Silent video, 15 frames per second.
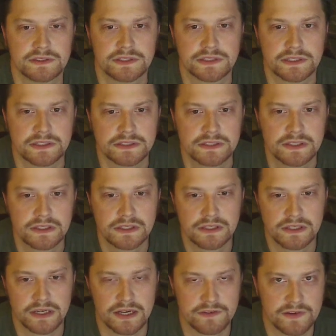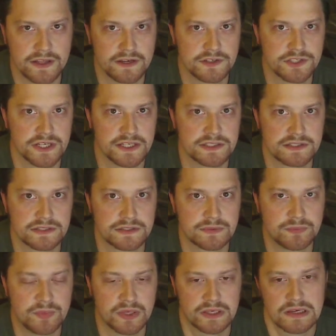uh, I've had a chance to
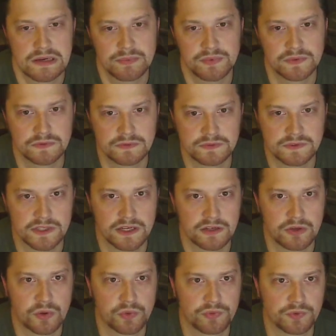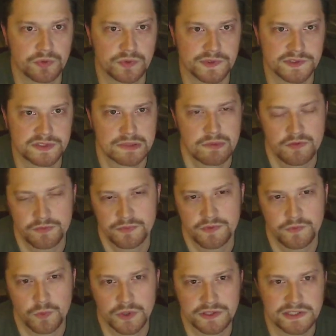pick up and kind of go through, and some of them have
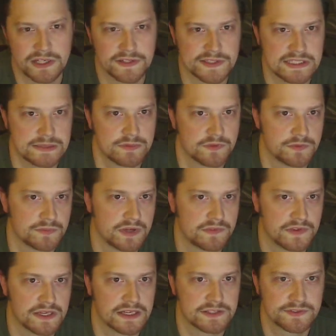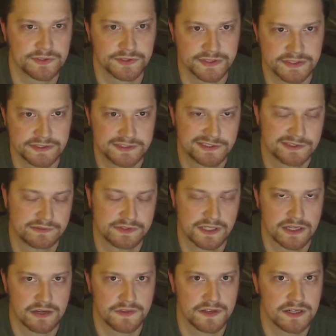worked out and some of them I've canceled. It's kind
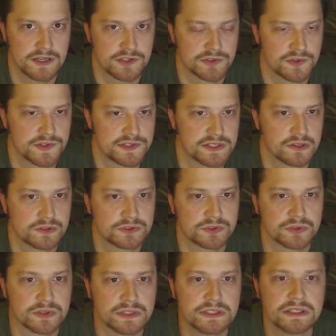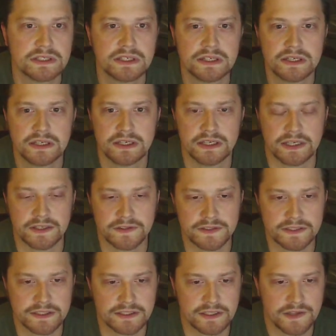of the nature of the territory. And
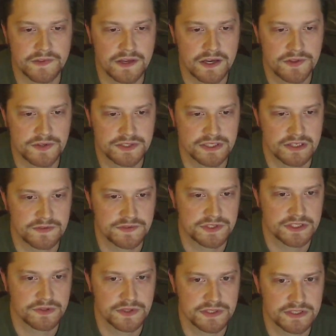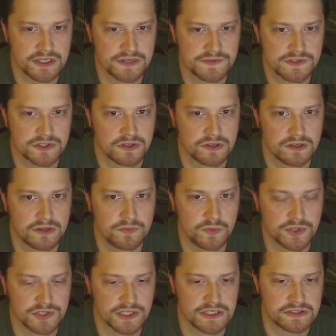then uh, the other set of series that I've started,
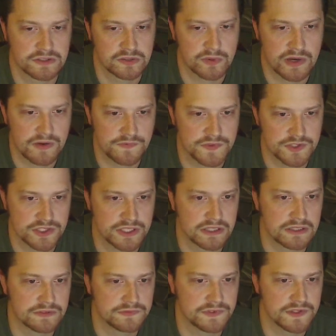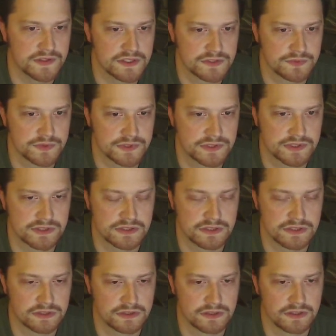which I term off the shelf, and this was
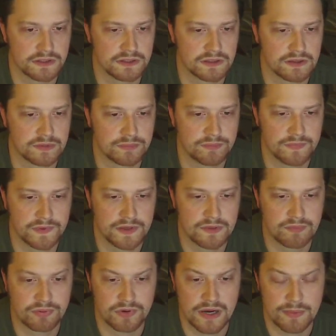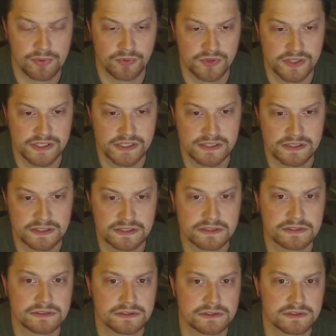uh, improperly uh,
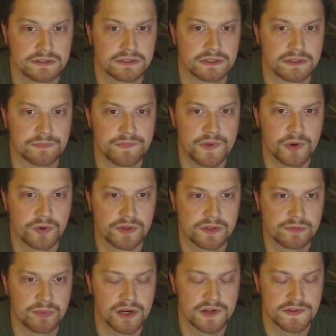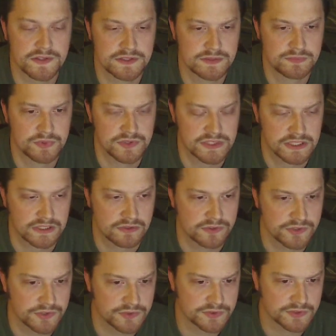um, noted by this particular
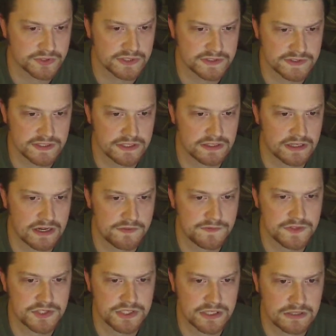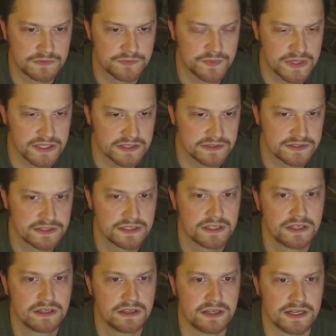user, is that off the shelf means
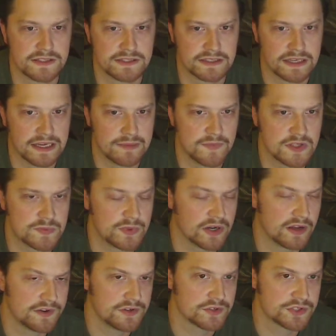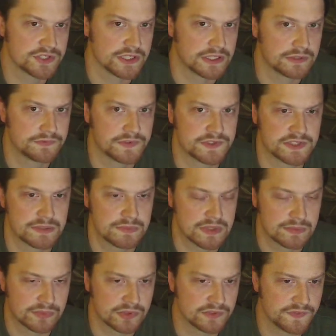it's a game that's been on your shelf for some
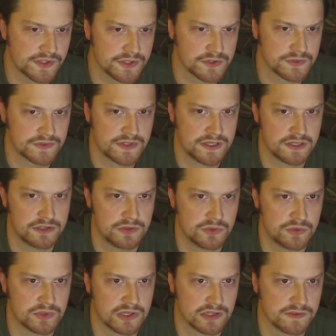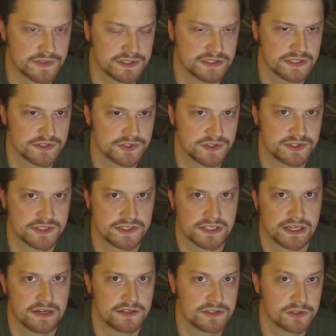number of years that you all of a sudden just
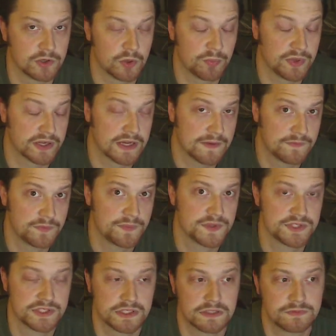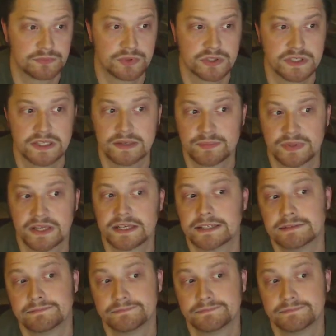decided to go pick up from the shelf, put it in, and play it.